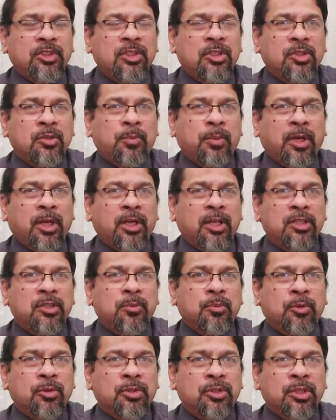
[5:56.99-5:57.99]
spinous
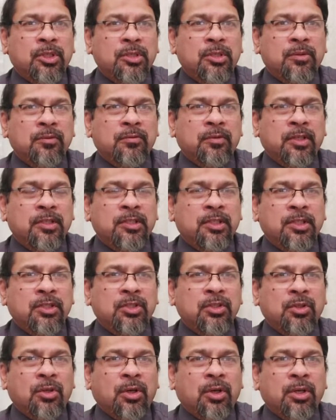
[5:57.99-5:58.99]
process,
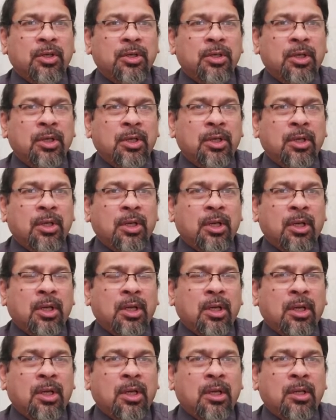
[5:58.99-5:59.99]
facet joint,
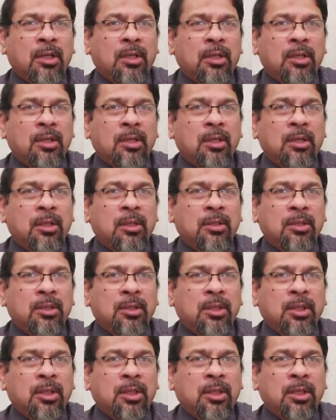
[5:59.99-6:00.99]
uh,
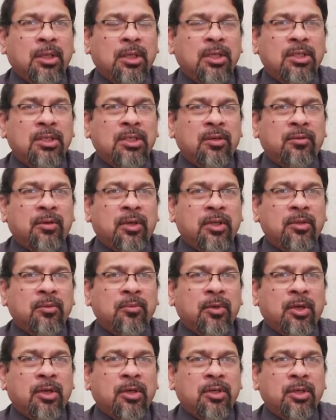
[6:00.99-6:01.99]
the
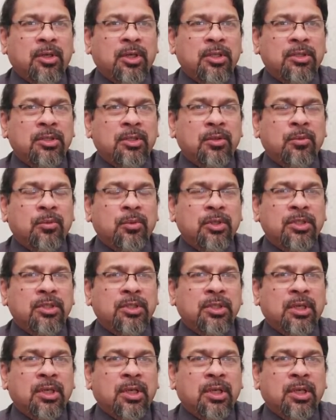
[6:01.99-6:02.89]
intervertebral disc, which